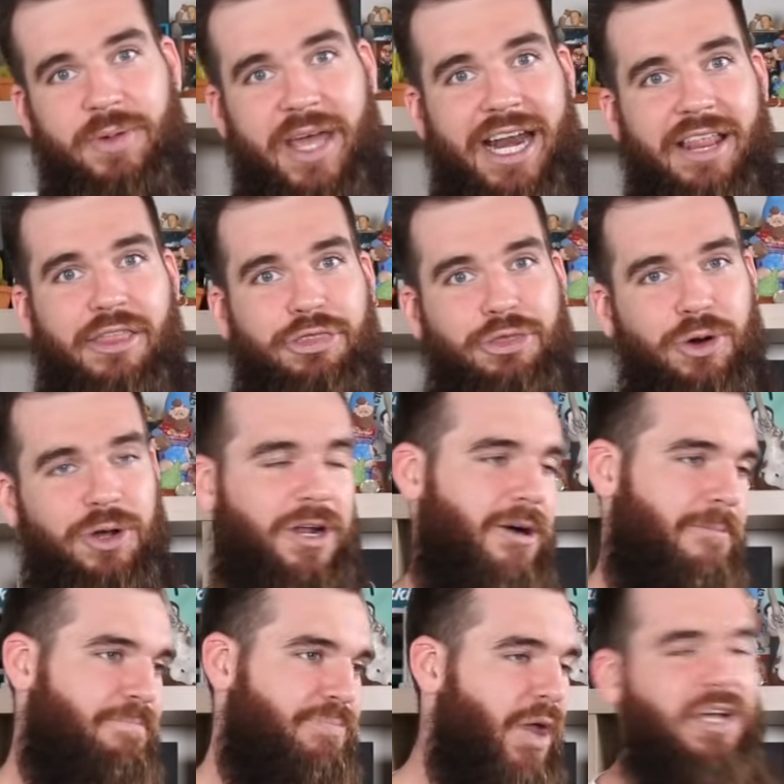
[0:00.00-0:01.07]
about it and thought,
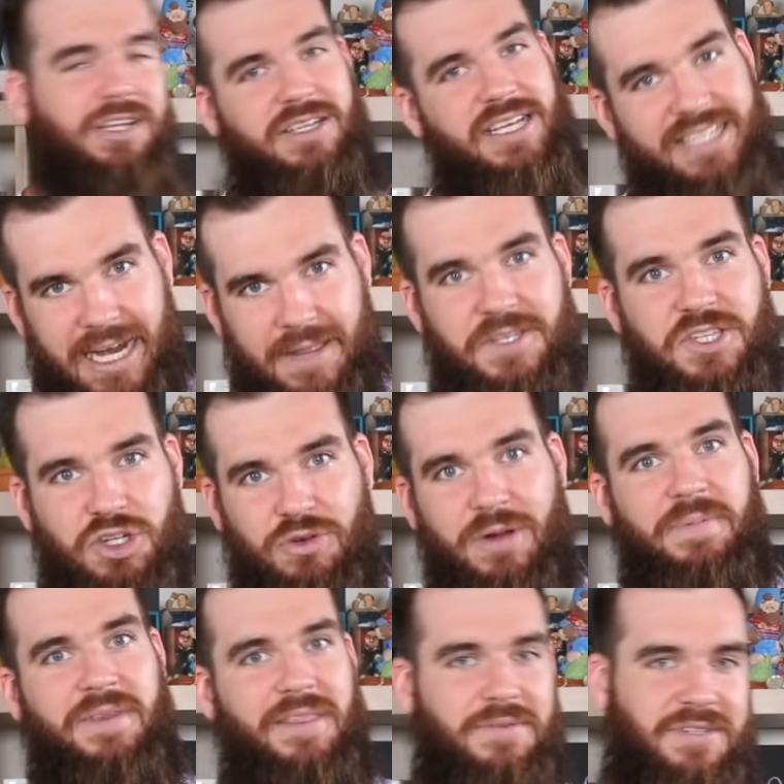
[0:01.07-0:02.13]
because I sent her the
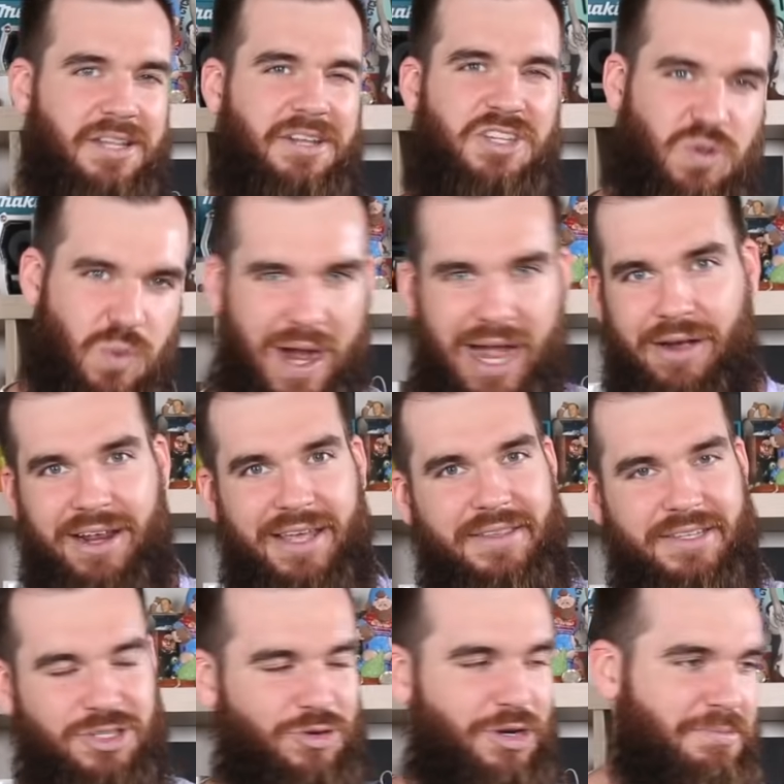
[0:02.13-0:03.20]
script and there was a lot of swearing in
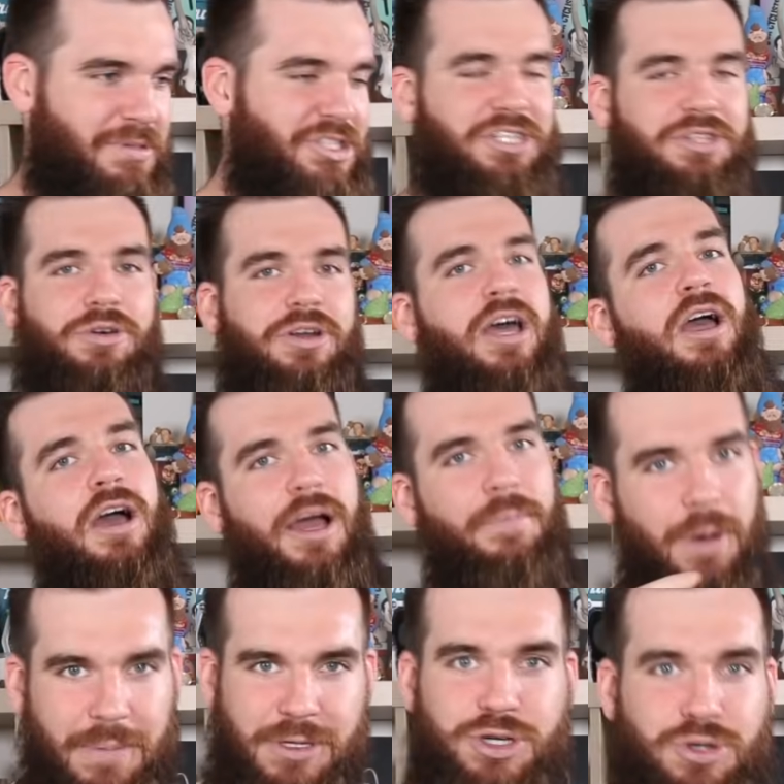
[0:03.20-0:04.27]
the script, and she thought, I
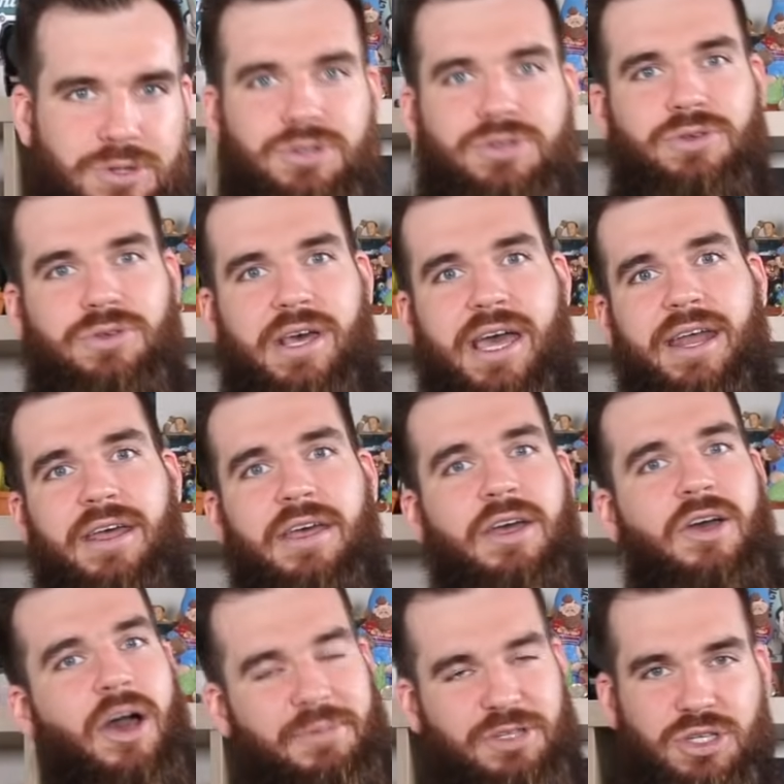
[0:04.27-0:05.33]
probably shouldn't do that.
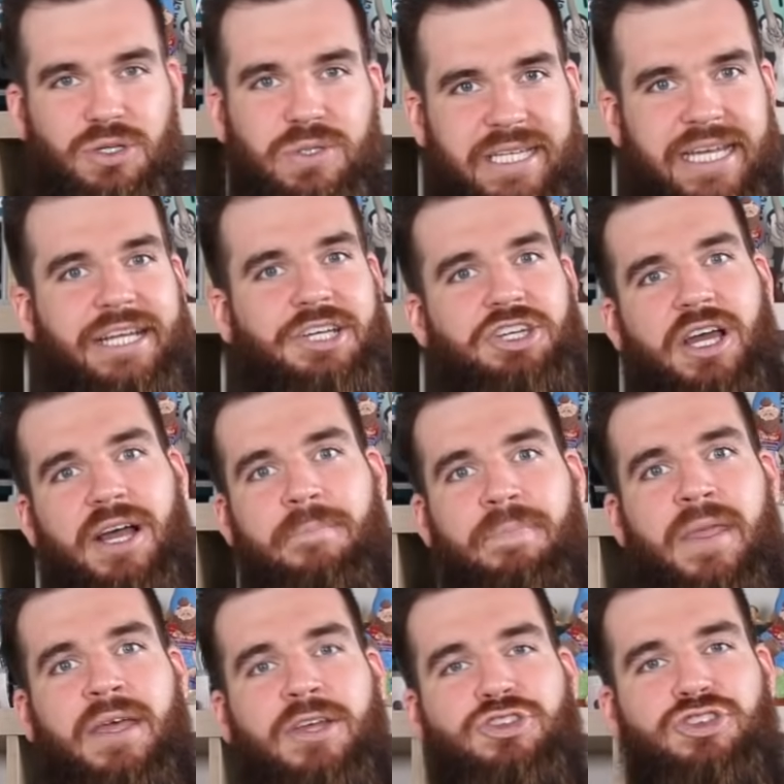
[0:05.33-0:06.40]
I'm a school teacher.
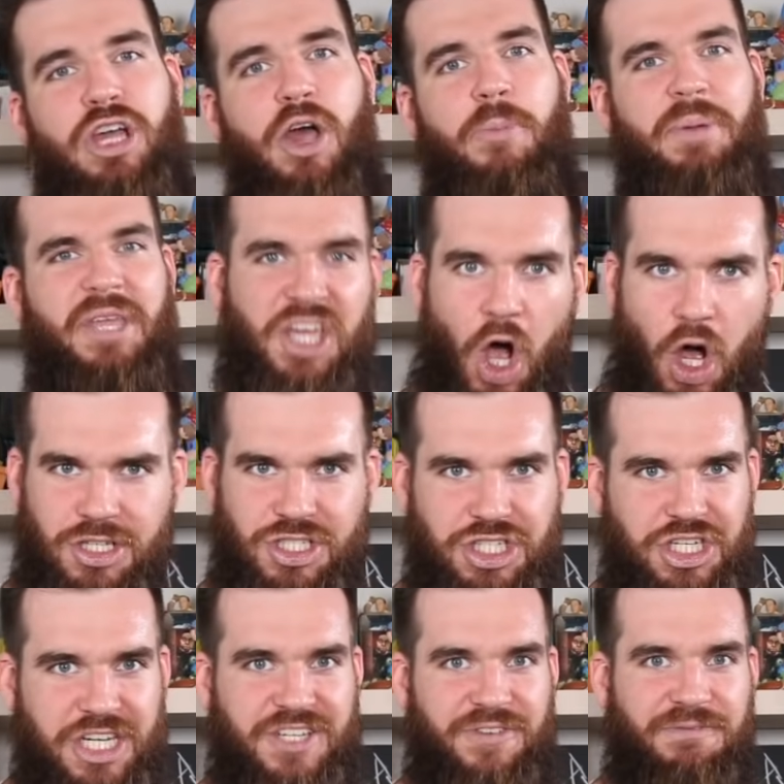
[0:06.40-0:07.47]
So because
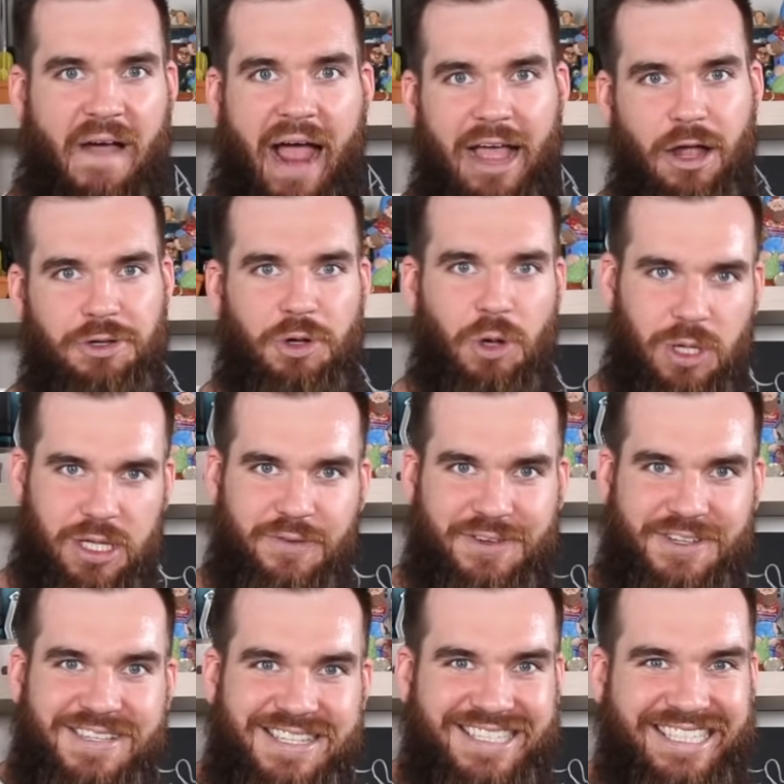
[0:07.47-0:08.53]
she's failed all of
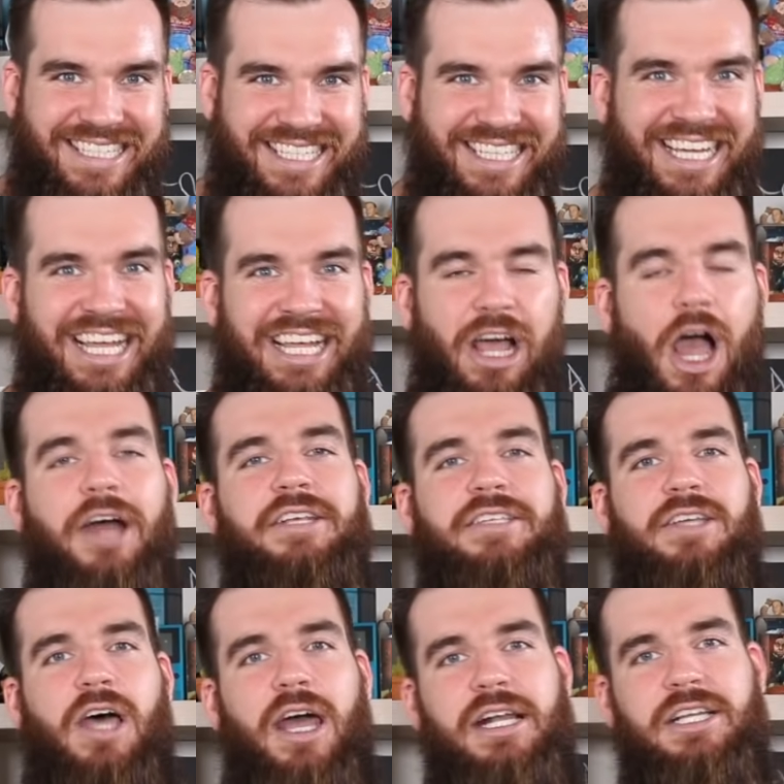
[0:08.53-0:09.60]
us, I
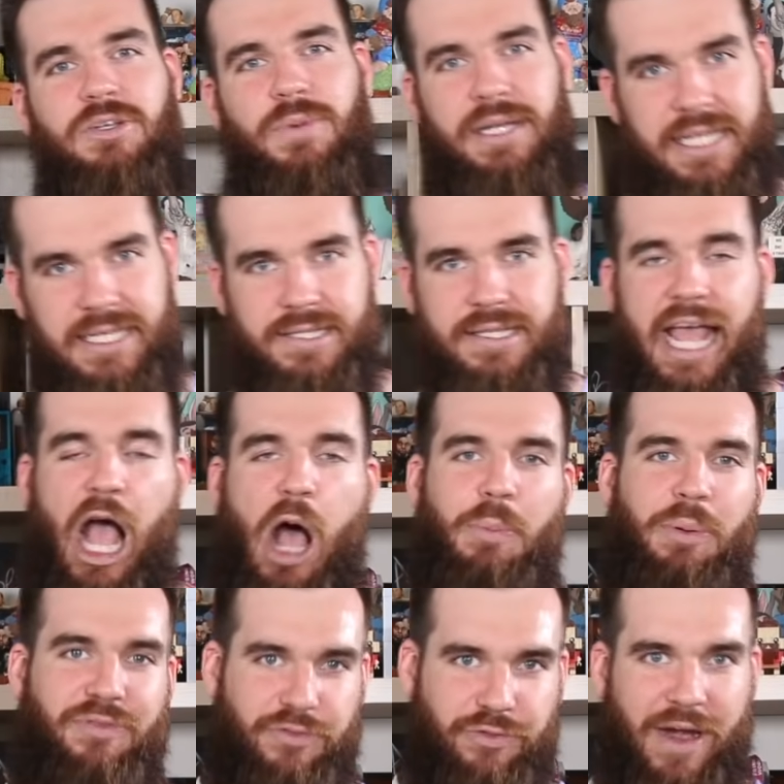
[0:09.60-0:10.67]
decided to enlist the help
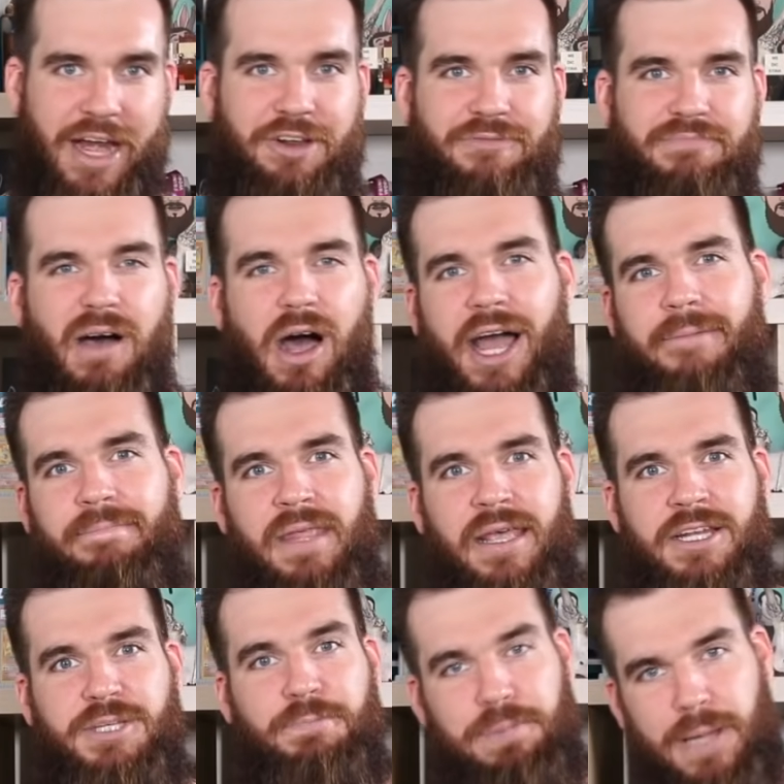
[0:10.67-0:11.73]
of a friend of mine
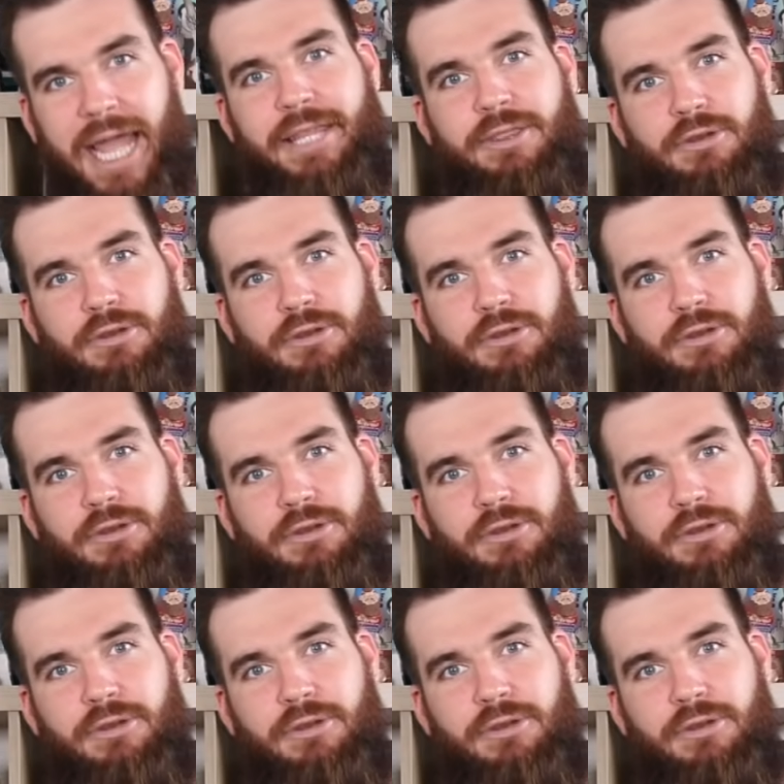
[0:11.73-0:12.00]
to play